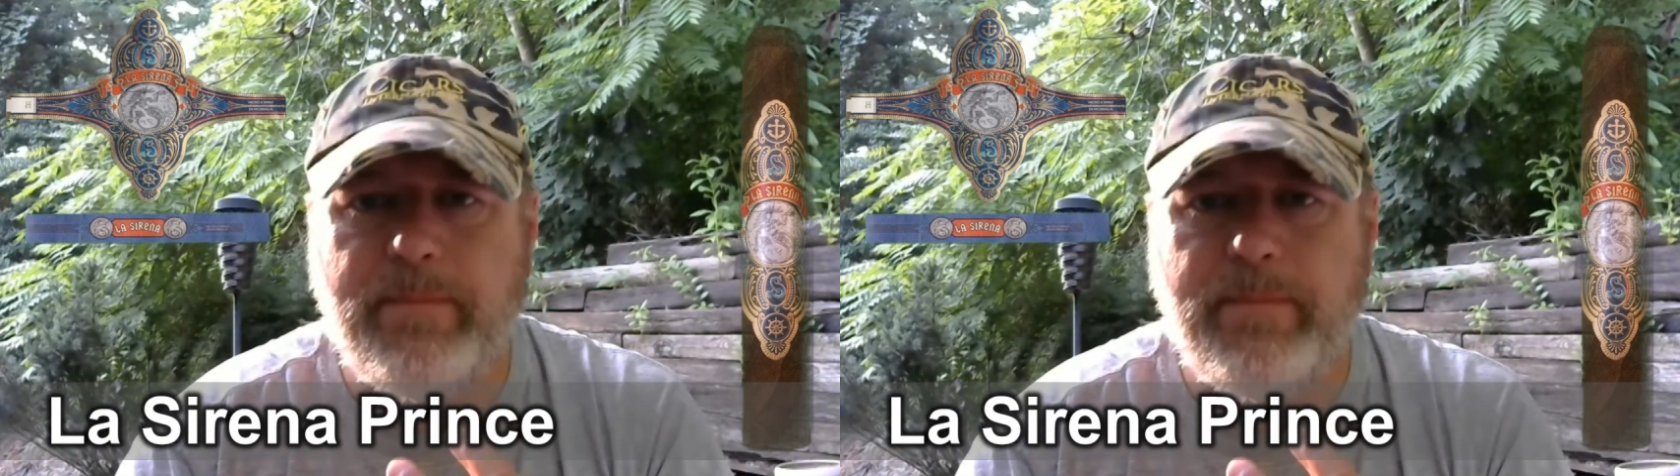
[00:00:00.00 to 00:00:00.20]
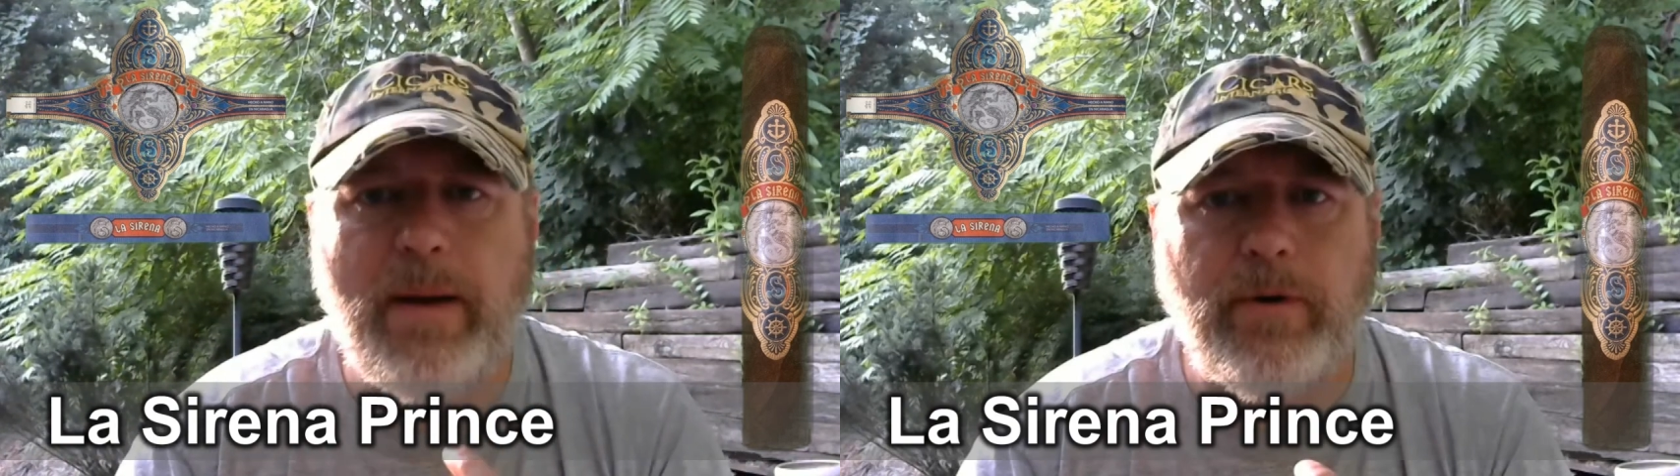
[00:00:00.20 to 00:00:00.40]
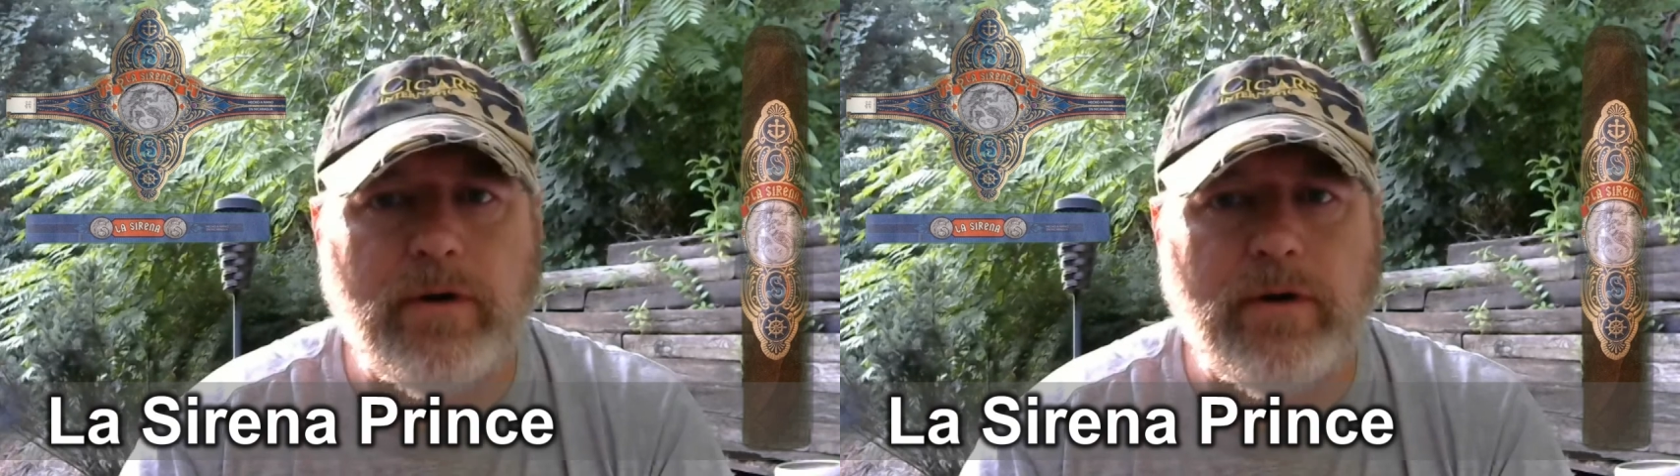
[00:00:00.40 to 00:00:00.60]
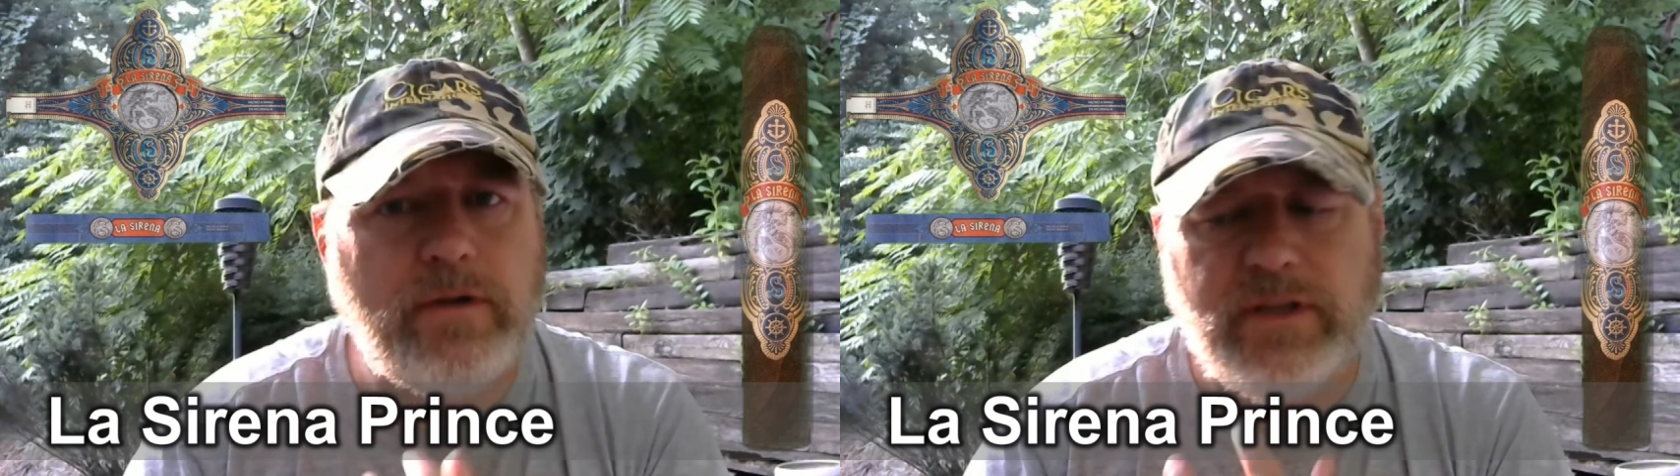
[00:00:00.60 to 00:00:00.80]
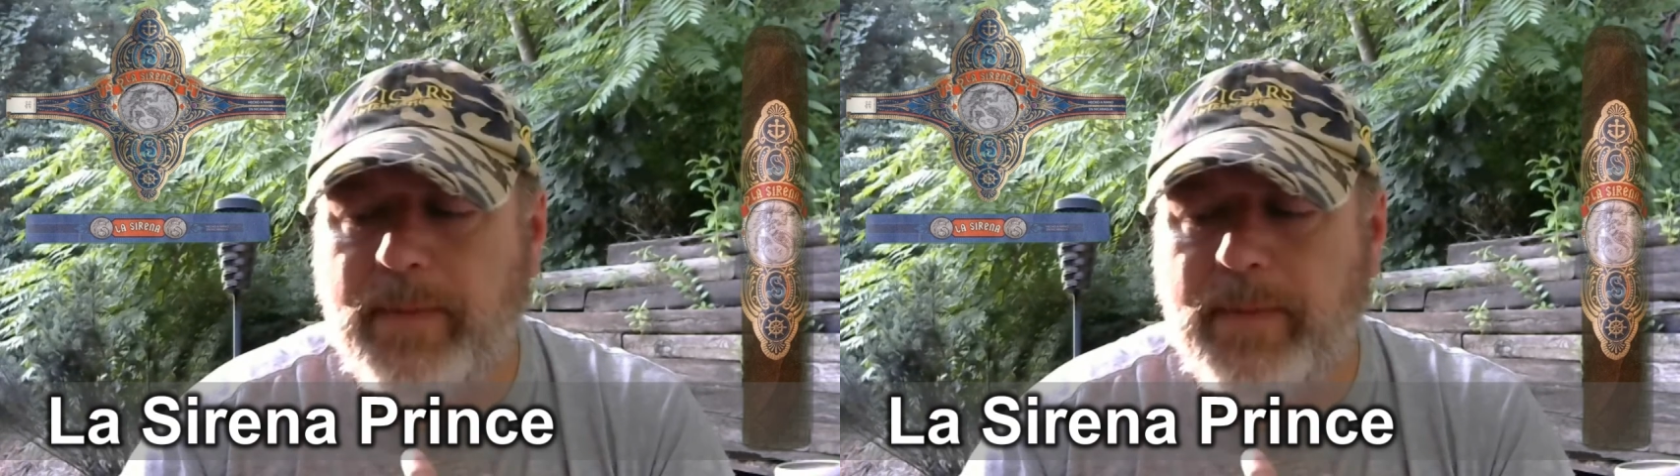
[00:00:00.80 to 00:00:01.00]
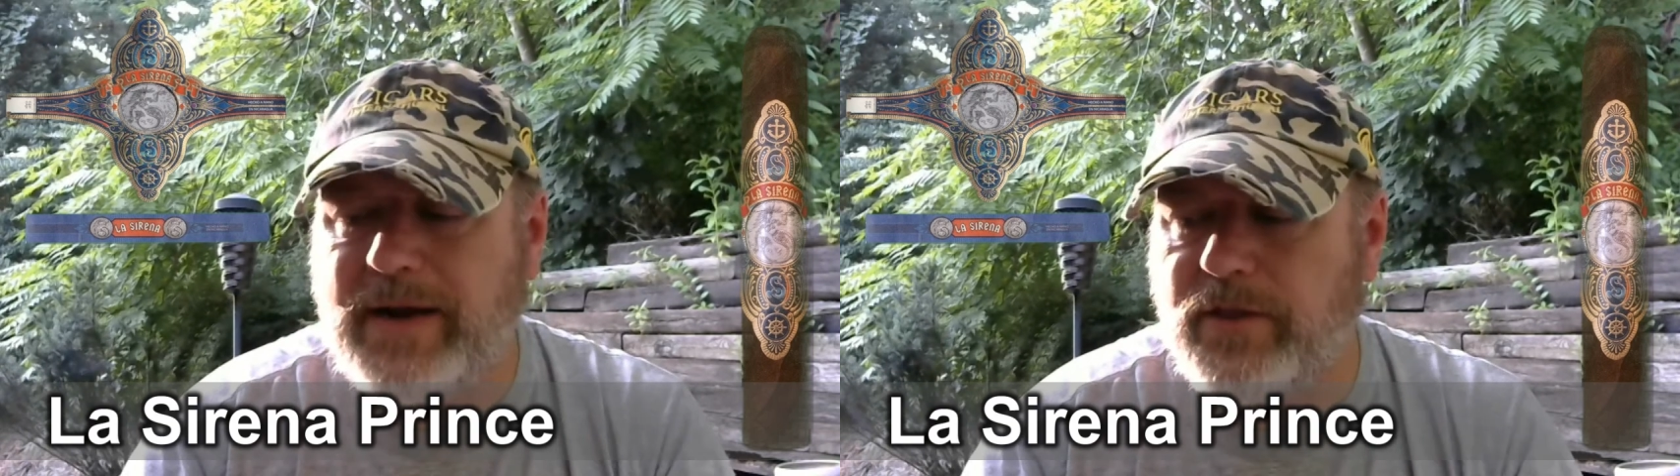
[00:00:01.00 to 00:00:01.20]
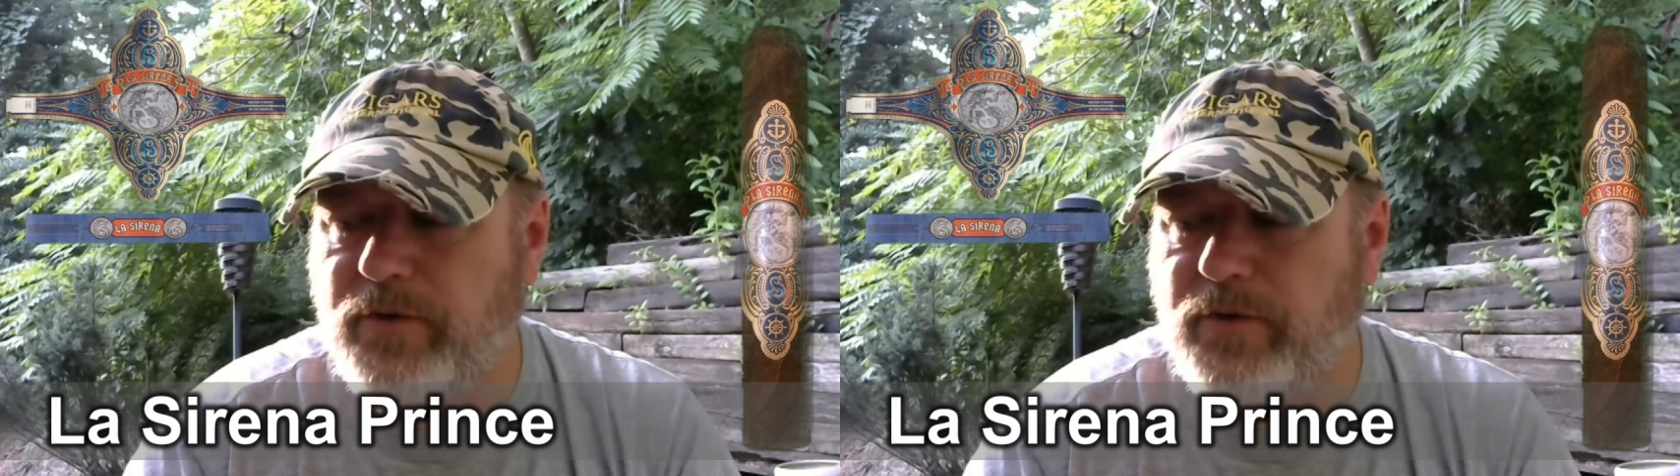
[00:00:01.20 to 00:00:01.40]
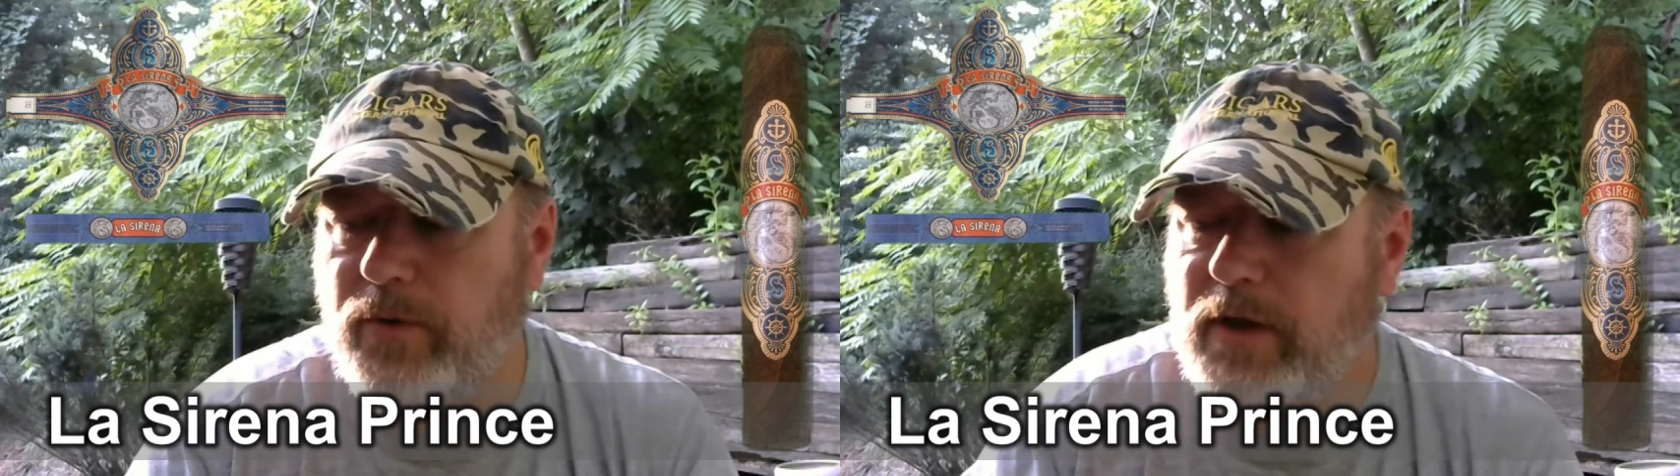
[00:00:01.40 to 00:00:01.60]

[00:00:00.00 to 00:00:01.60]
pepper in the back of the throat.